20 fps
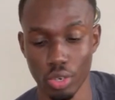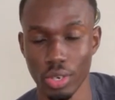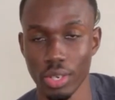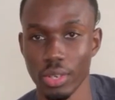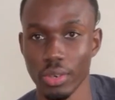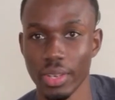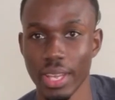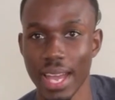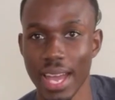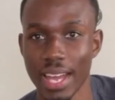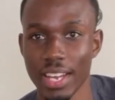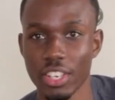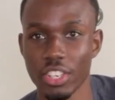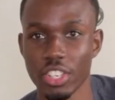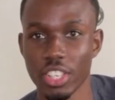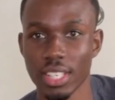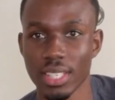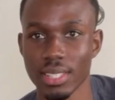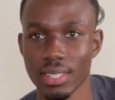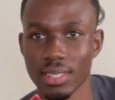You can't
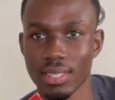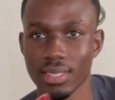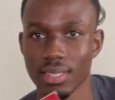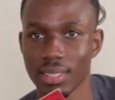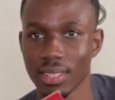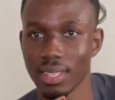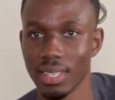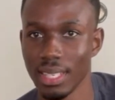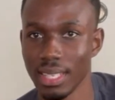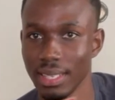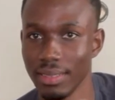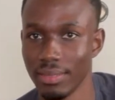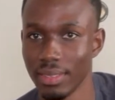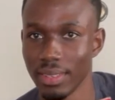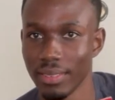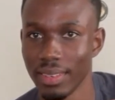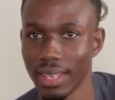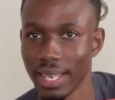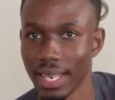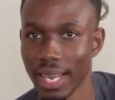just leave
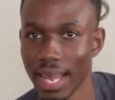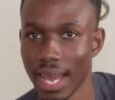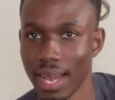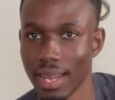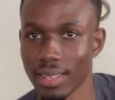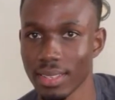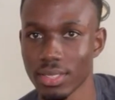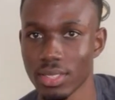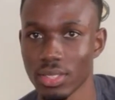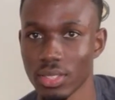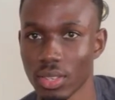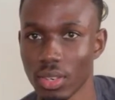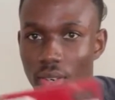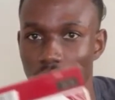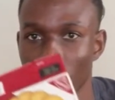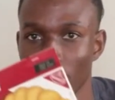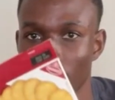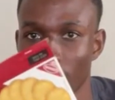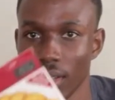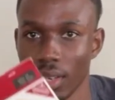them like that. So
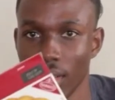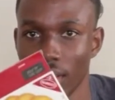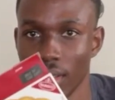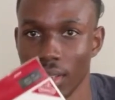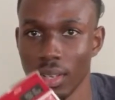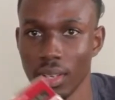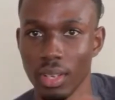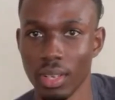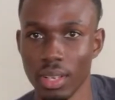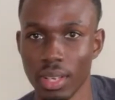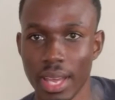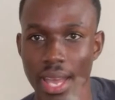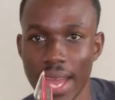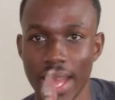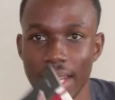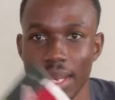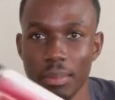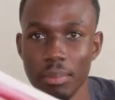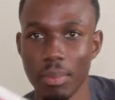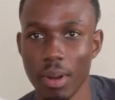
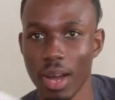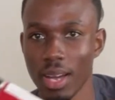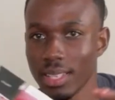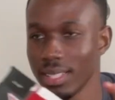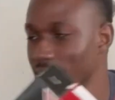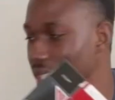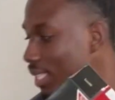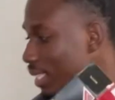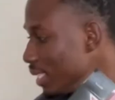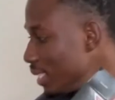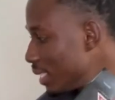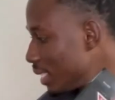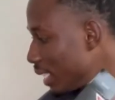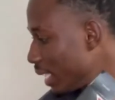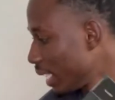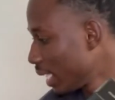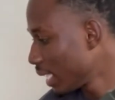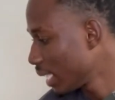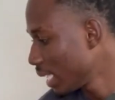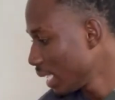any boxes
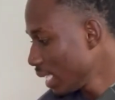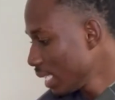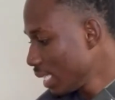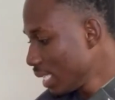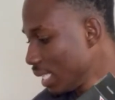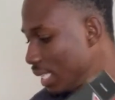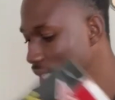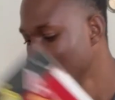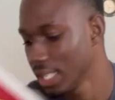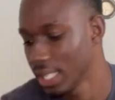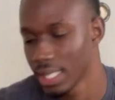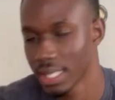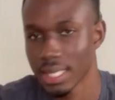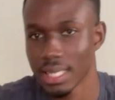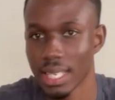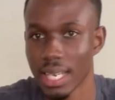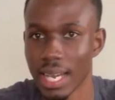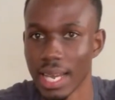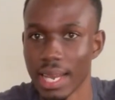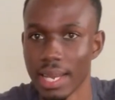like this
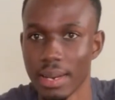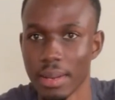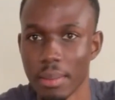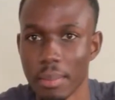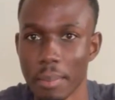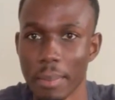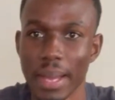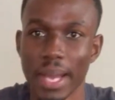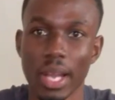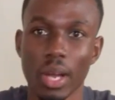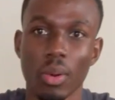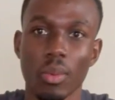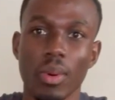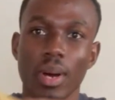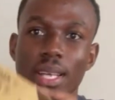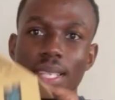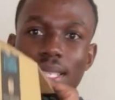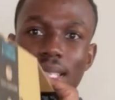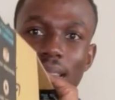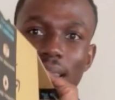and bigger
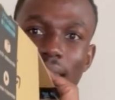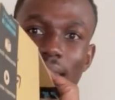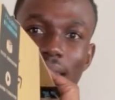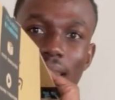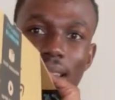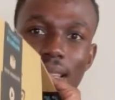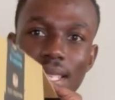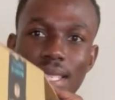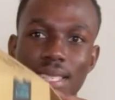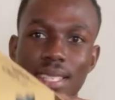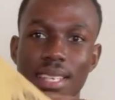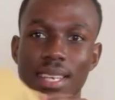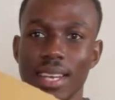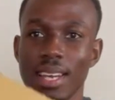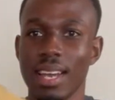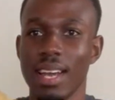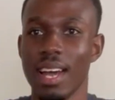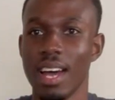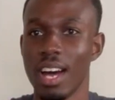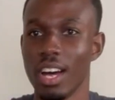ones like this,
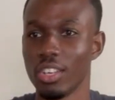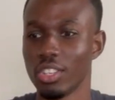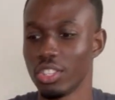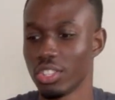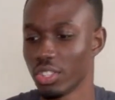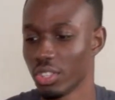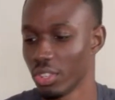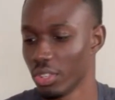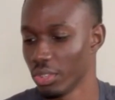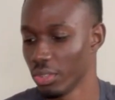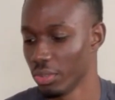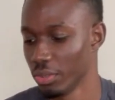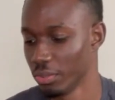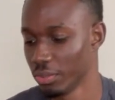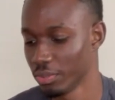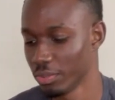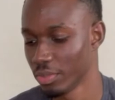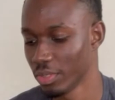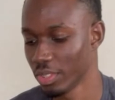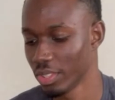I'll show you.
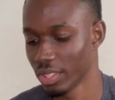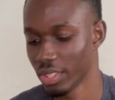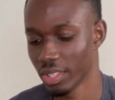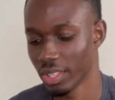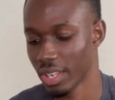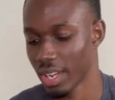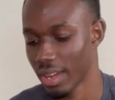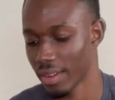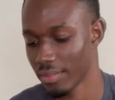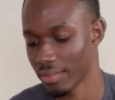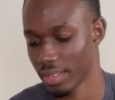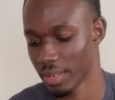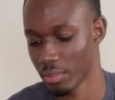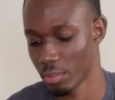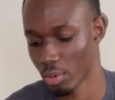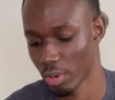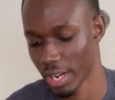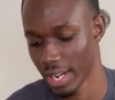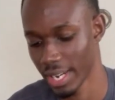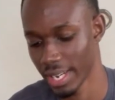You have
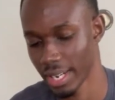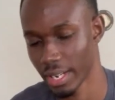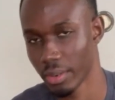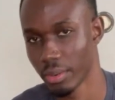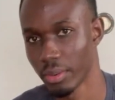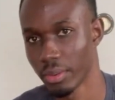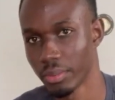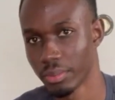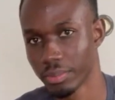to break down.